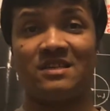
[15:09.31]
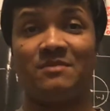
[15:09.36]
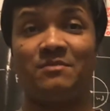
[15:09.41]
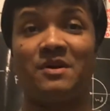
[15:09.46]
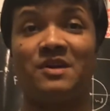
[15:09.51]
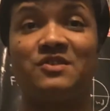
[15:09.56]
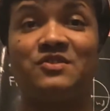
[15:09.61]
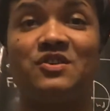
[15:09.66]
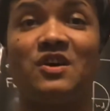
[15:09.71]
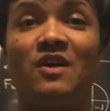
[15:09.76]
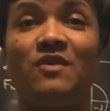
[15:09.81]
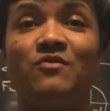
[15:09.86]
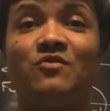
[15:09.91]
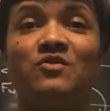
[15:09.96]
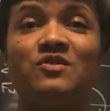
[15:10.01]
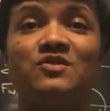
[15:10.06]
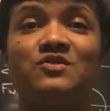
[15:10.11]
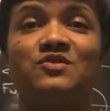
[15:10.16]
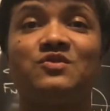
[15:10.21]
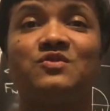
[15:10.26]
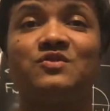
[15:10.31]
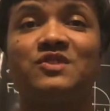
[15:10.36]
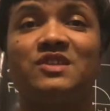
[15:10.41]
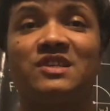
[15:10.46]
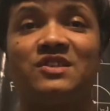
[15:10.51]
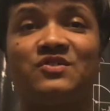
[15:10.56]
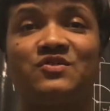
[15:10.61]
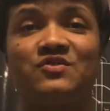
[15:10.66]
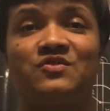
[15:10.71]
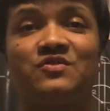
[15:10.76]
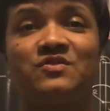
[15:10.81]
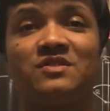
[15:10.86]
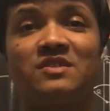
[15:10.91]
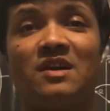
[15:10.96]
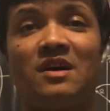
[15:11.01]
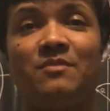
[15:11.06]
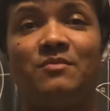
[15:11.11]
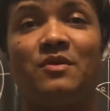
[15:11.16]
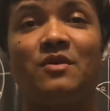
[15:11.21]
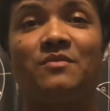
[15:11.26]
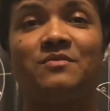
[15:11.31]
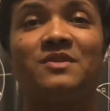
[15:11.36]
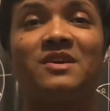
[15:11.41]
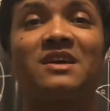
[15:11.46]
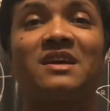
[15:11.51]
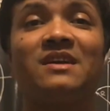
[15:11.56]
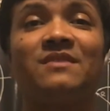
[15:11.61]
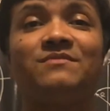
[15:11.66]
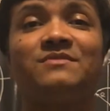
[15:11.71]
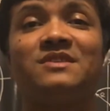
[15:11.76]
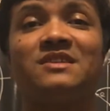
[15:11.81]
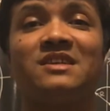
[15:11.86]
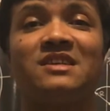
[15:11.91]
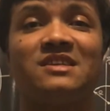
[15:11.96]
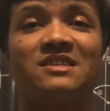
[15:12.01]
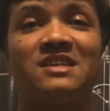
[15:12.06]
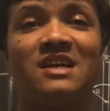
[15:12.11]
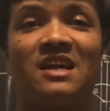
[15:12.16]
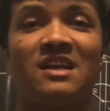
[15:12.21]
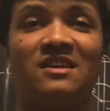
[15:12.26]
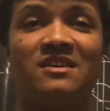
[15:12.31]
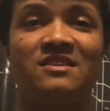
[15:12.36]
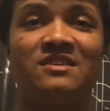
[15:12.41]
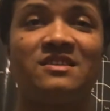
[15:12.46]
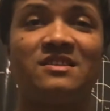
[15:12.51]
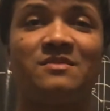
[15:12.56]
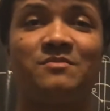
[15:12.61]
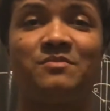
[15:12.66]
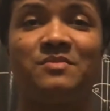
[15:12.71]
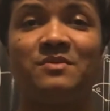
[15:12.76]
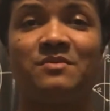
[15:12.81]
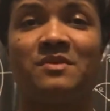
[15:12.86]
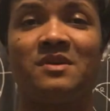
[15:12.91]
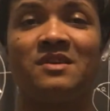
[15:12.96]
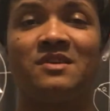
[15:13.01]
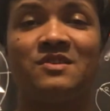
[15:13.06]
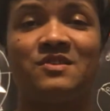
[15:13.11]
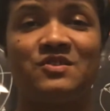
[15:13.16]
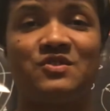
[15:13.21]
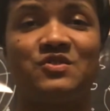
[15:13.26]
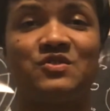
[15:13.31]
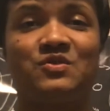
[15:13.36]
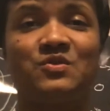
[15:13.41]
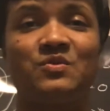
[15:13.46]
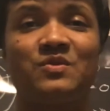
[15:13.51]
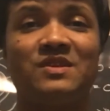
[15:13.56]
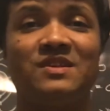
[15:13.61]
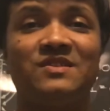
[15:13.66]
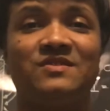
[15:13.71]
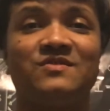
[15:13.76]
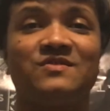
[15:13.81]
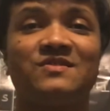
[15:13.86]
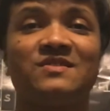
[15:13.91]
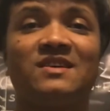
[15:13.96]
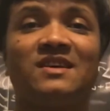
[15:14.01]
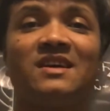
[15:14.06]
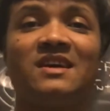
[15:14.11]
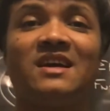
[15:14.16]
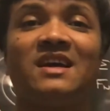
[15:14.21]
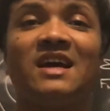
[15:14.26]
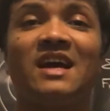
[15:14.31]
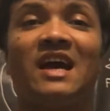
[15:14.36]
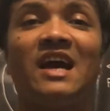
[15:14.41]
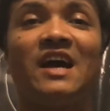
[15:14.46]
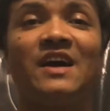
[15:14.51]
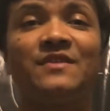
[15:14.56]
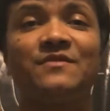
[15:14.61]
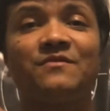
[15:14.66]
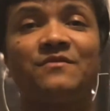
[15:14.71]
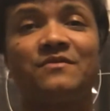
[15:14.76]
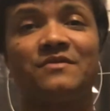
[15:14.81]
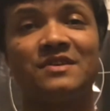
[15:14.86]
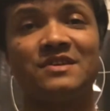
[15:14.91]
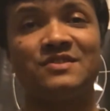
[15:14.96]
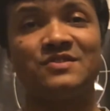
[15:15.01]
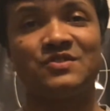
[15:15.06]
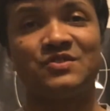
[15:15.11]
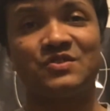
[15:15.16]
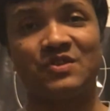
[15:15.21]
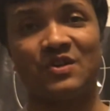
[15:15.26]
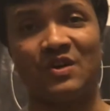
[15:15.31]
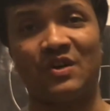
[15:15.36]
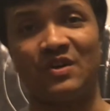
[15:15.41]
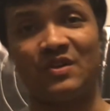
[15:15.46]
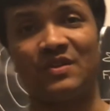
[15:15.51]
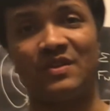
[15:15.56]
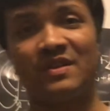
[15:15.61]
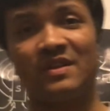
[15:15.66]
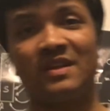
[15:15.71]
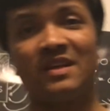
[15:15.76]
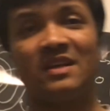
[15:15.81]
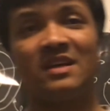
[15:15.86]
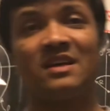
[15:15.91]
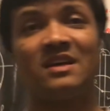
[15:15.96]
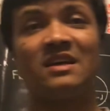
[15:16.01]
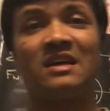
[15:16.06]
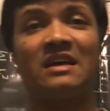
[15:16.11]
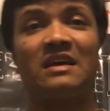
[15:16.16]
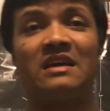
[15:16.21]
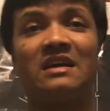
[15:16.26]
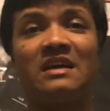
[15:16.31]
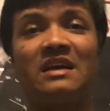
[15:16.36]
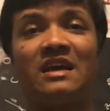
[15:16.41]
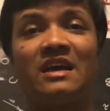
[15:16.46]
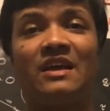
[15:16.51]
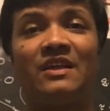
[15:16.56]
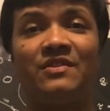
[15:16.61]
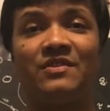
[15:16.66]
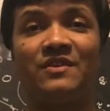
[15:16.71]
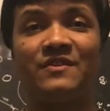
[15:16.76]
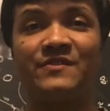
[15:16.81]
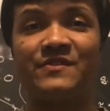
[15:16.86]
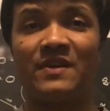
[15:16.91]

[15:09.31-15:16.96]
My job was to teach some of the gifted and talented students at Princeton in the